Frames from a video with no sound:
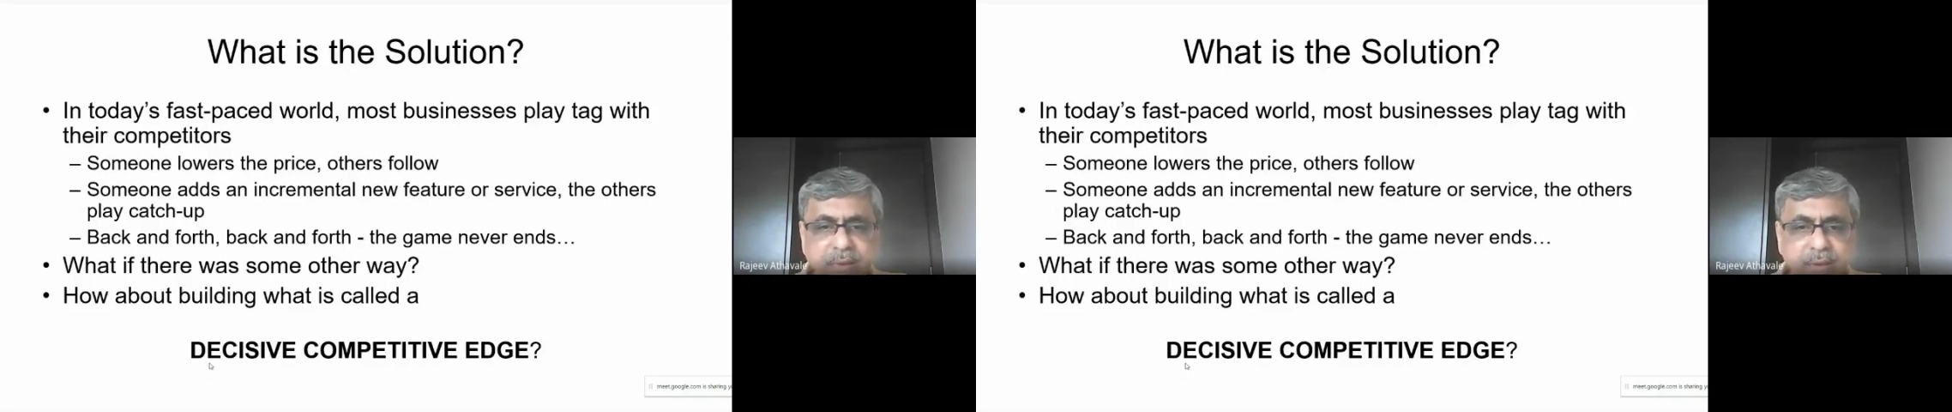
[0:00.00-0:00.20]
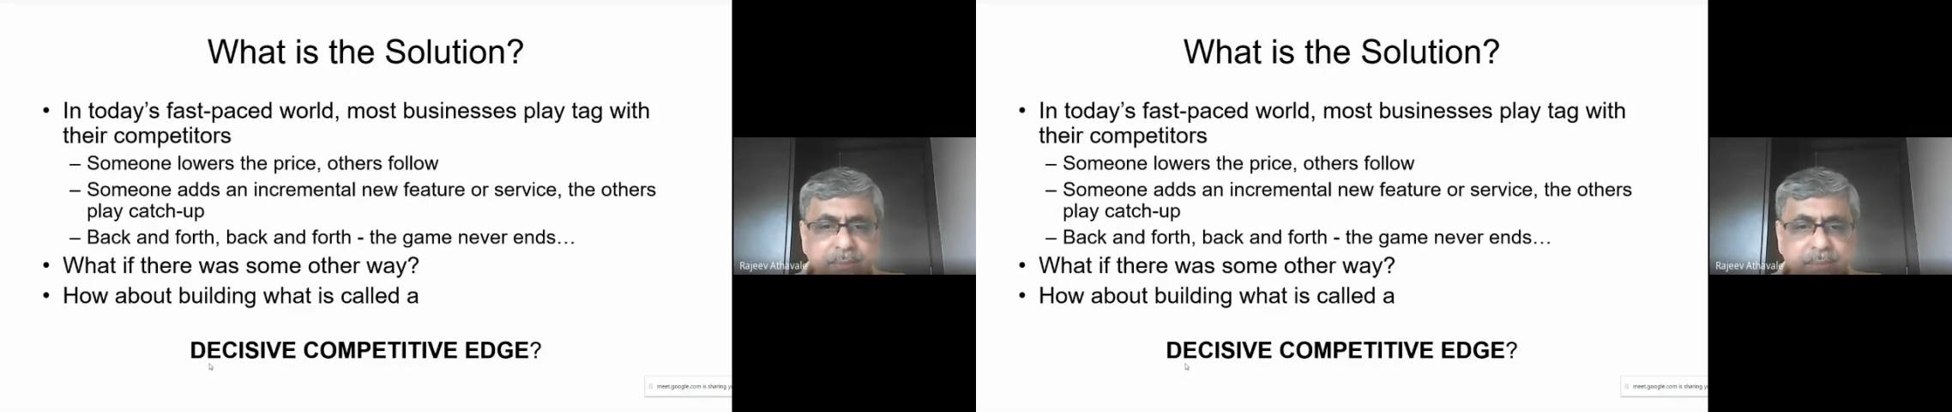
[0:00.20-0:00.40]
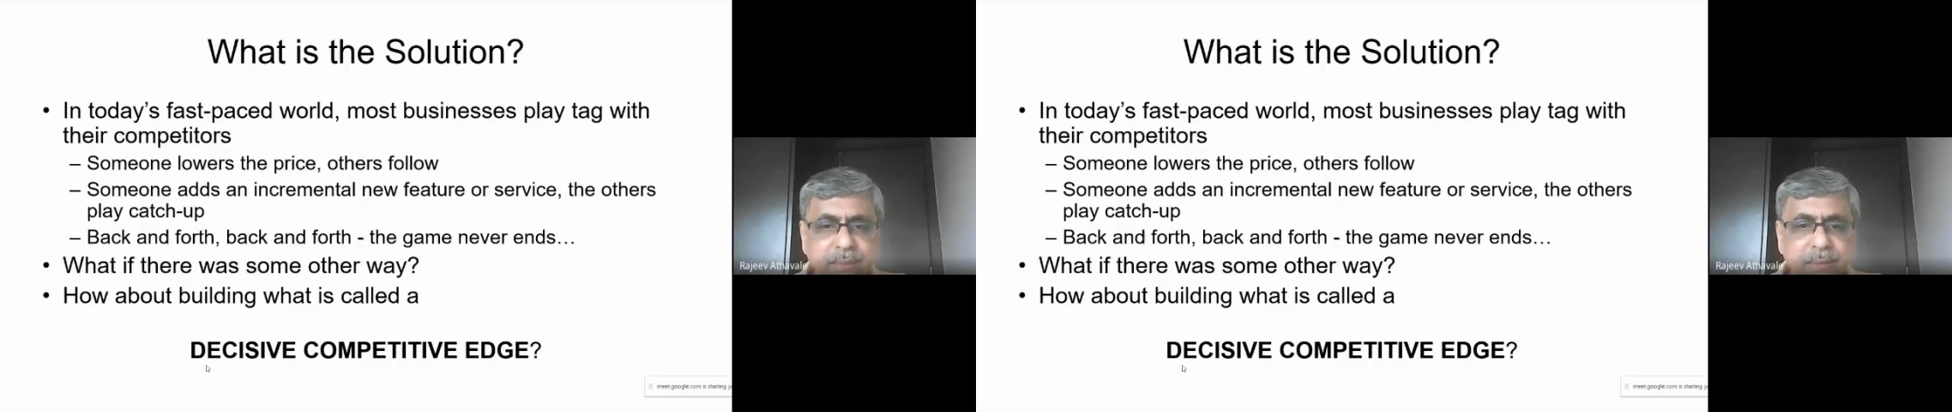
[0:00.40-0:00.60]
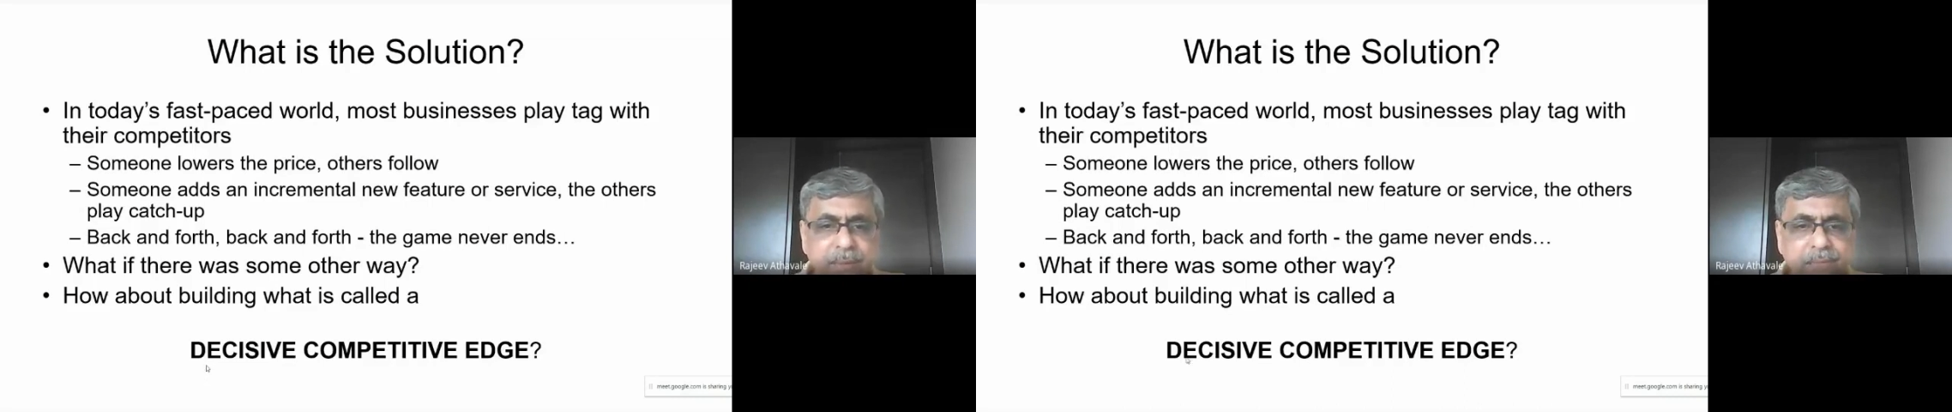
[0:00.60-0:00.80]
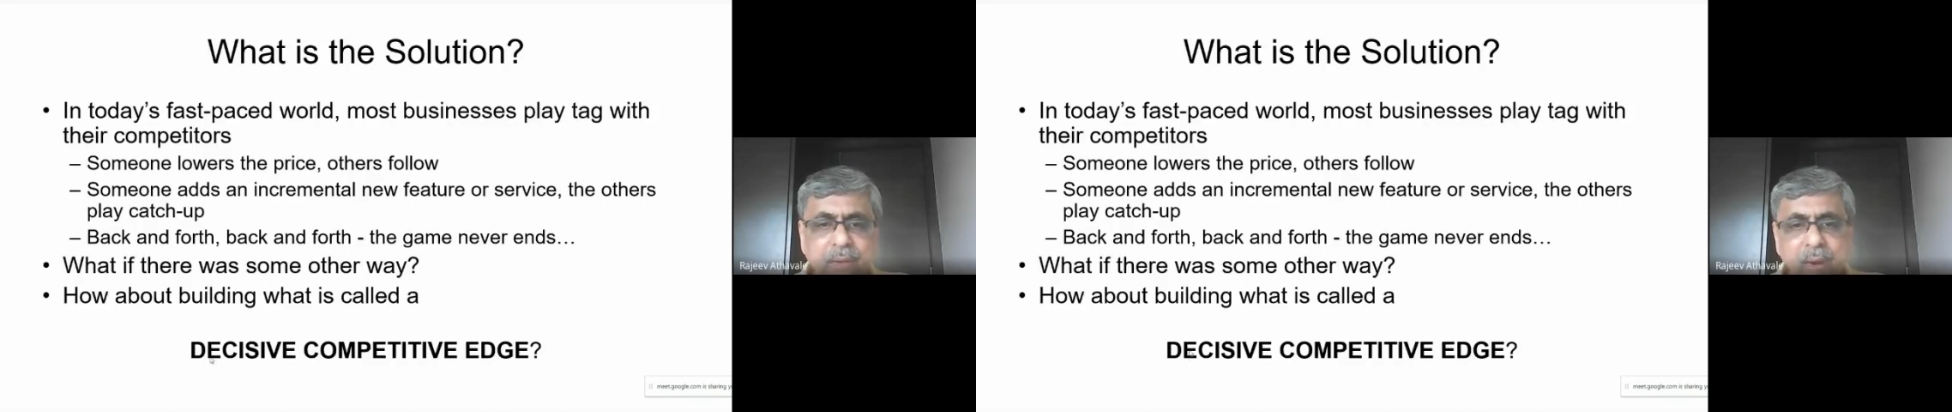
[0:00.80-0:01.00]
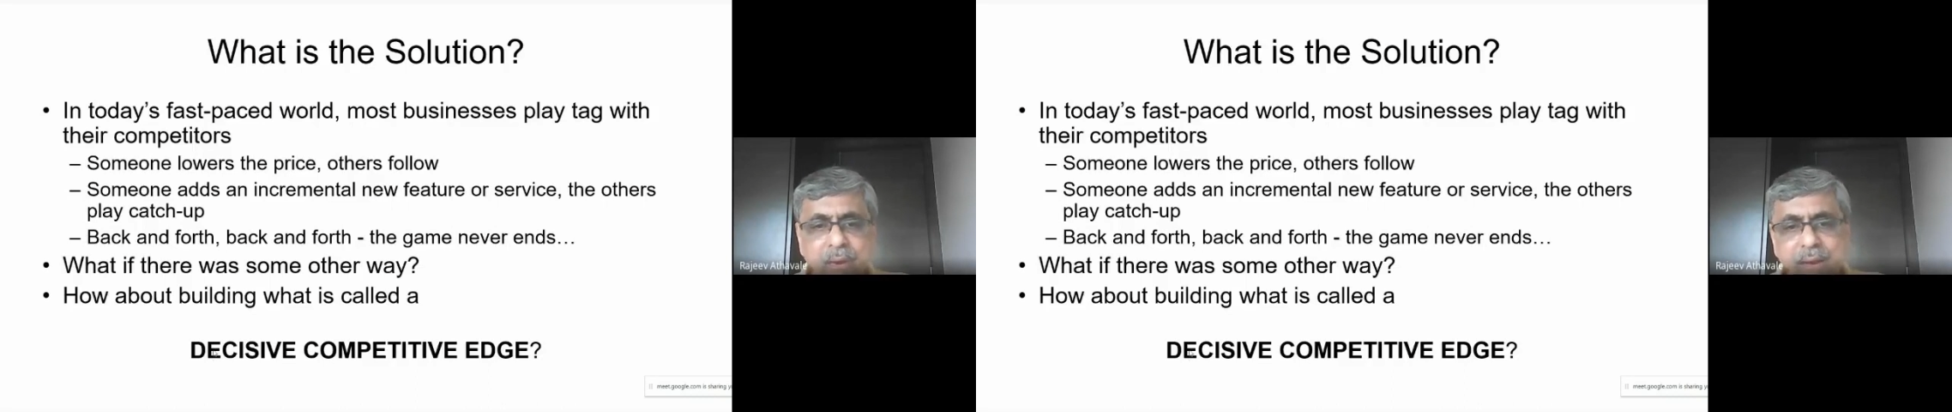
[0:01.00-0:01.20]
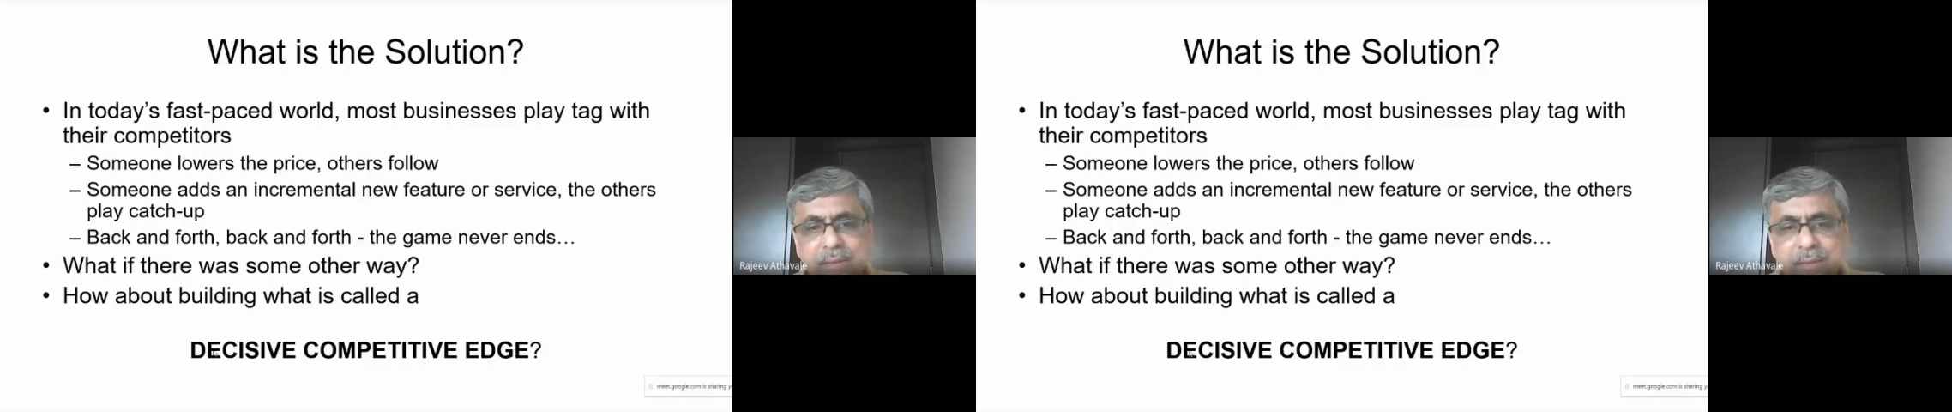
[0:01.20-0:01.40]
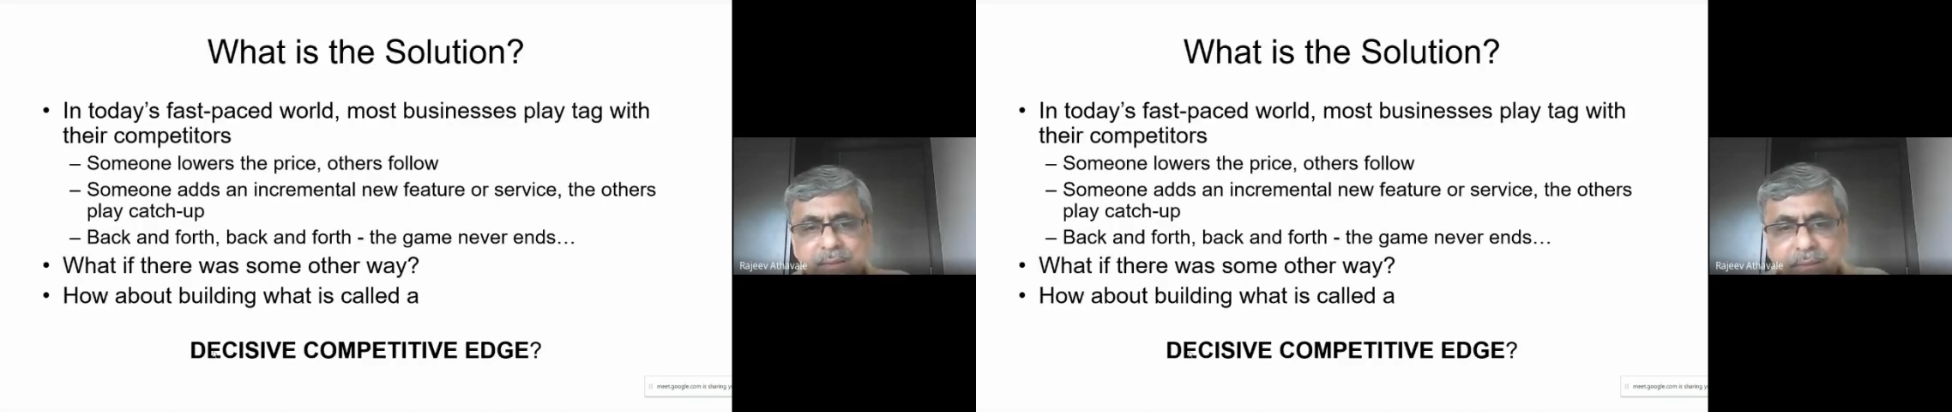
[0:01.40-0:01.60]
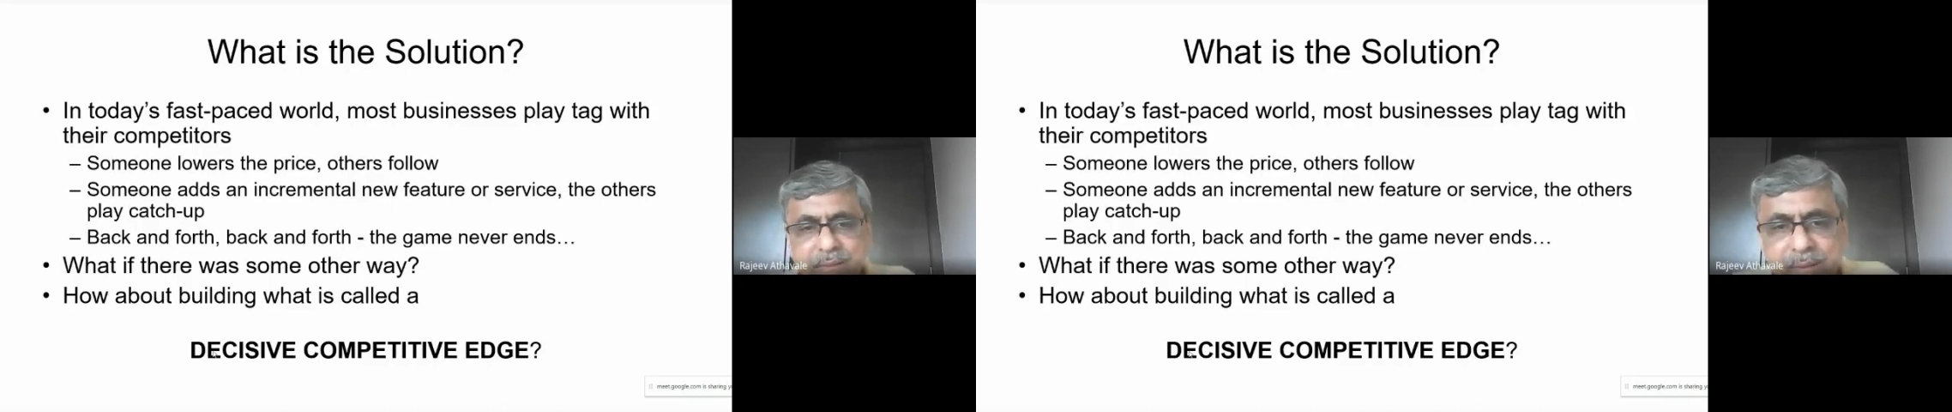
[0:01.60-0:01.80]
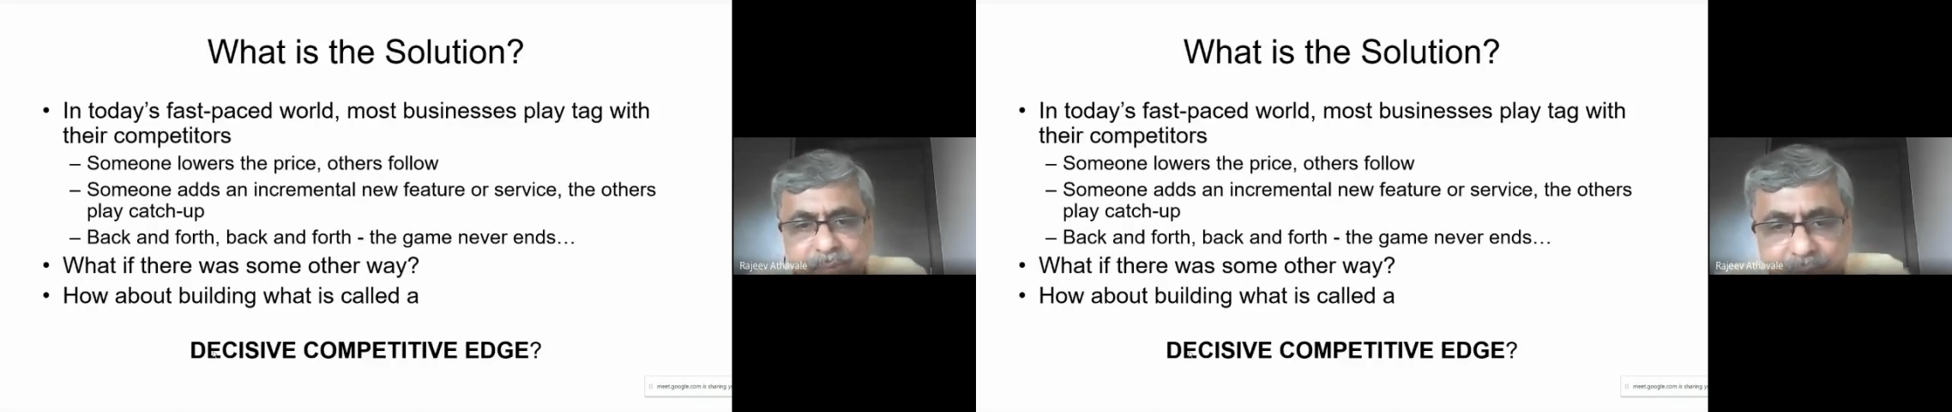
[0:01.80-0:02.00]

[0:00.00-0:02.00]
term, or rather the term